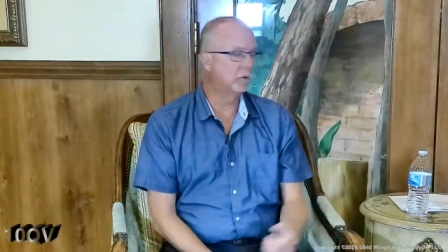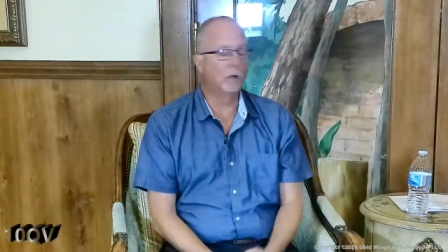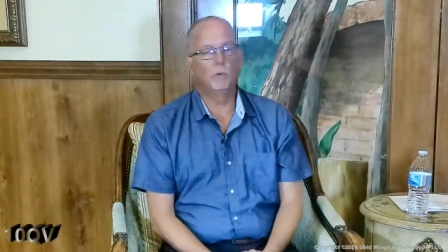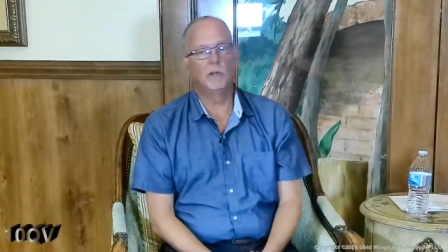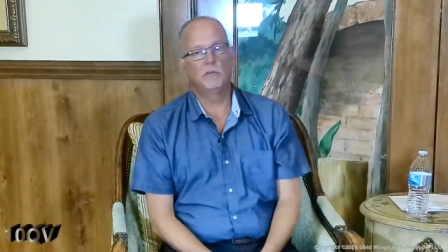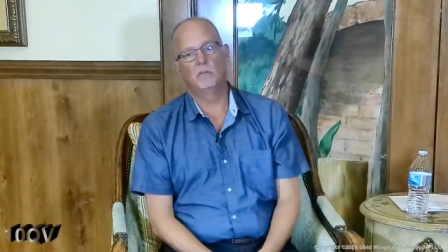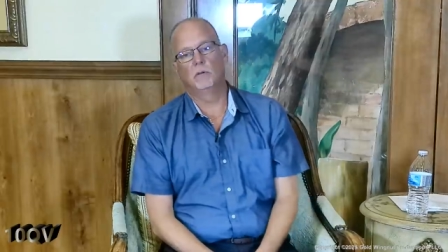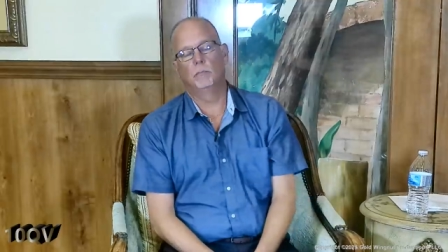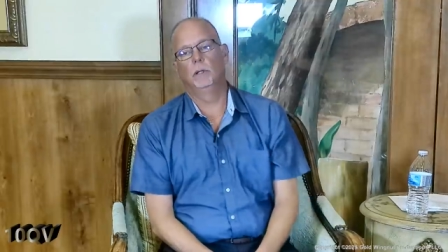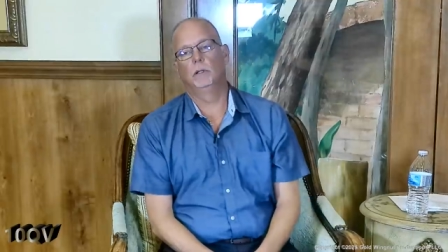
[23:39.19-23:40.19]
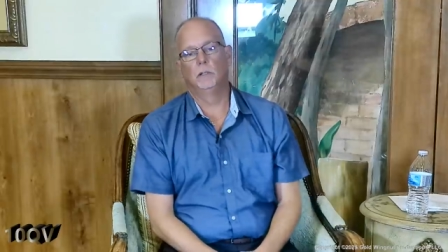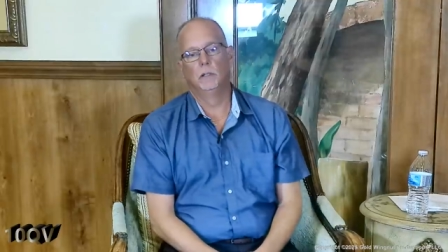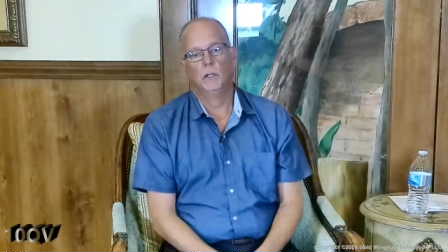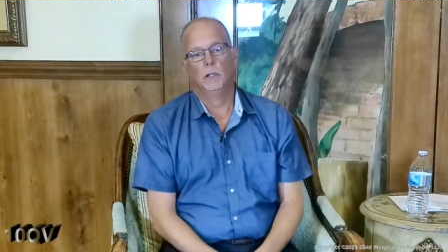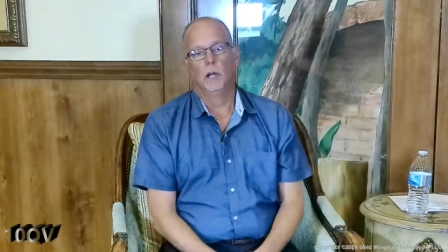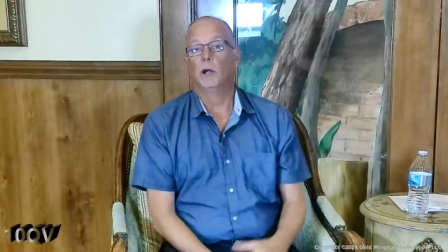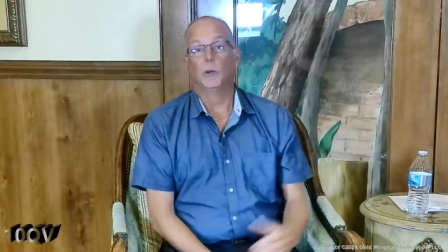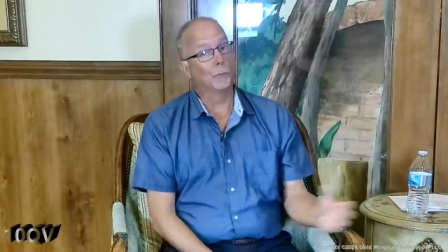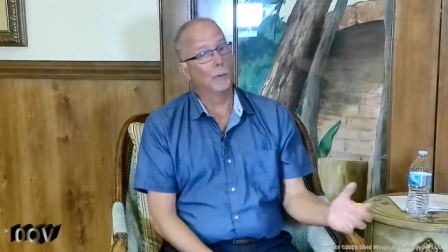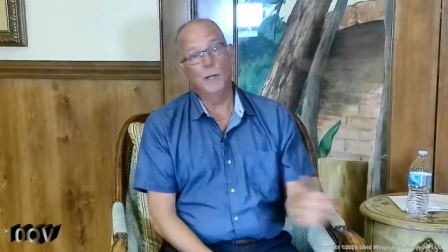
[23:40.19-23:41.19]
So our residents have been a
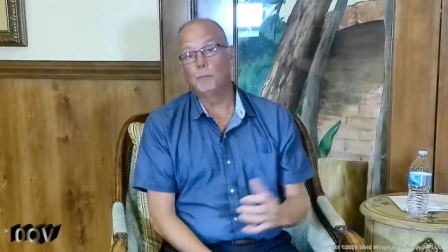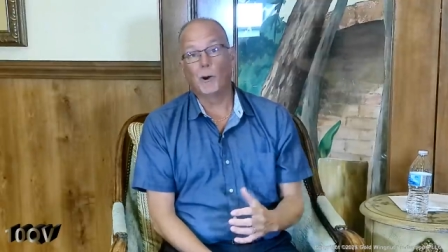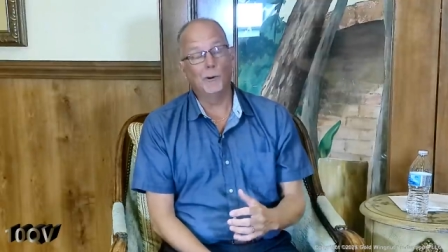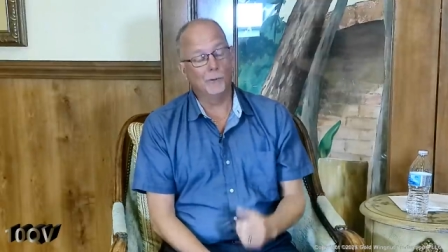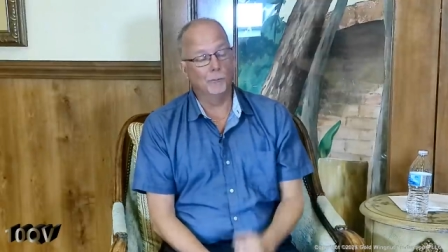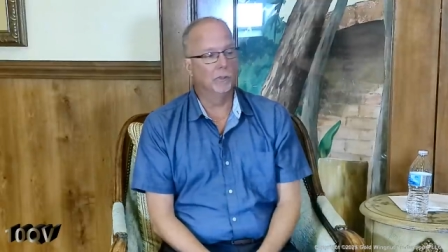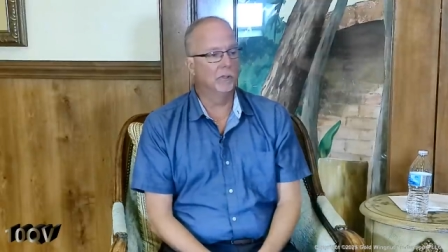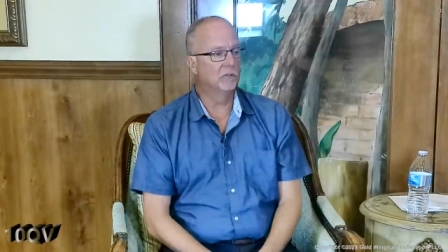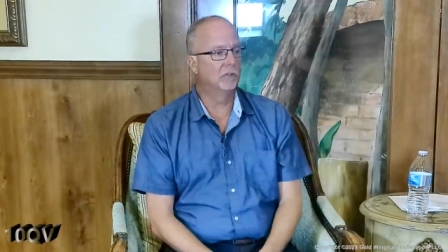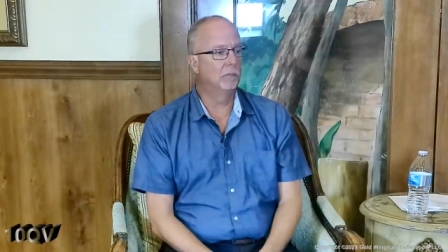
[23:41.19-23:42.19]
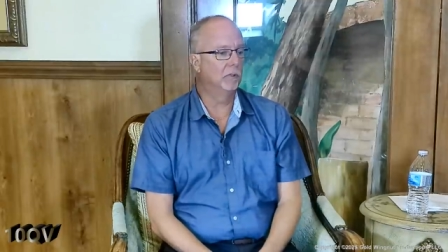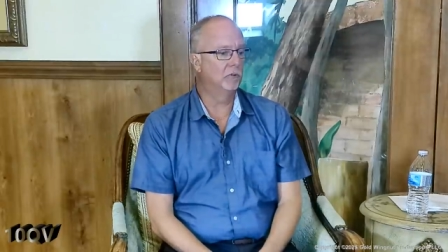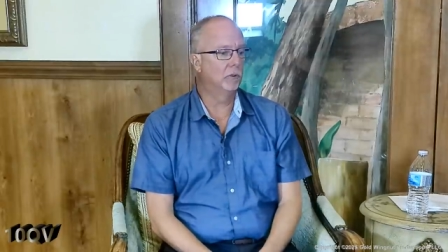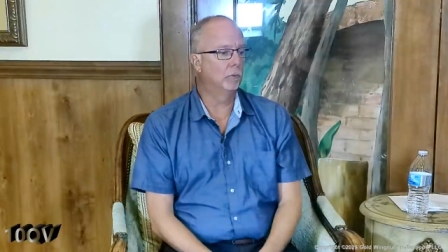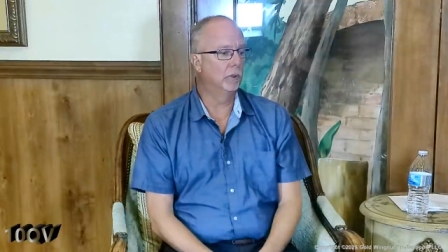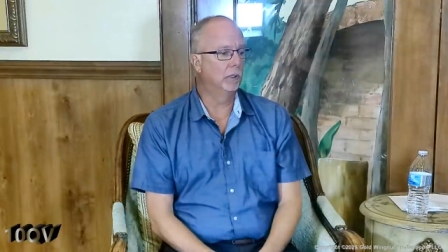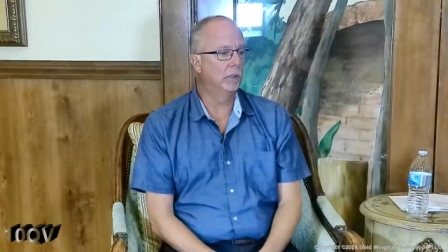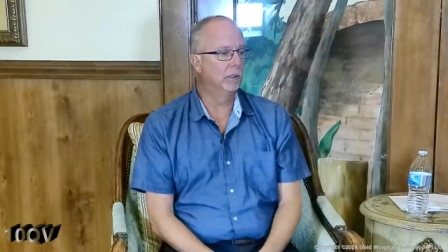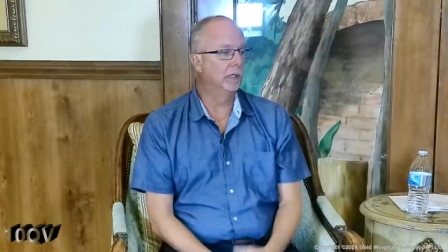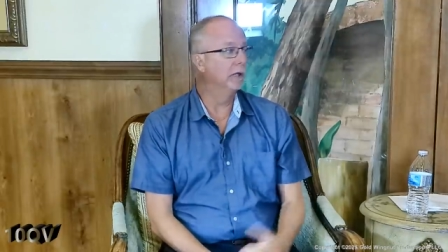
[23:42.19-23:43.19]
great partner with us to make sure when
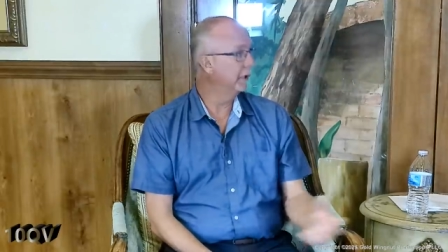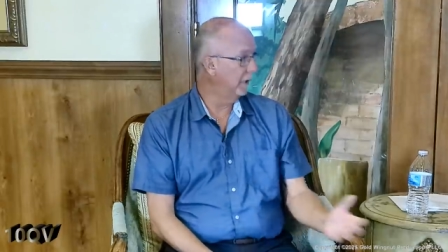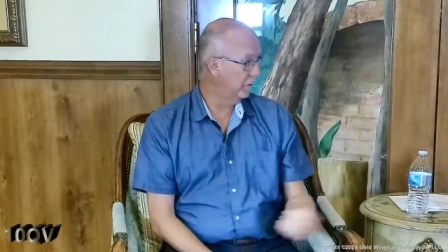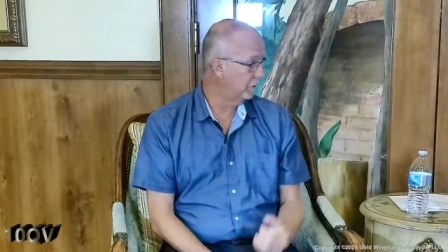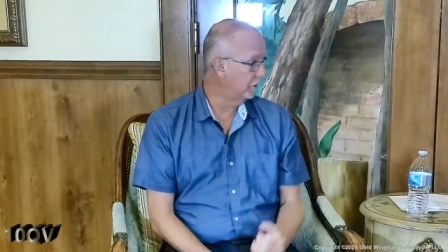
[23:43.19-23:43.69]
their guests are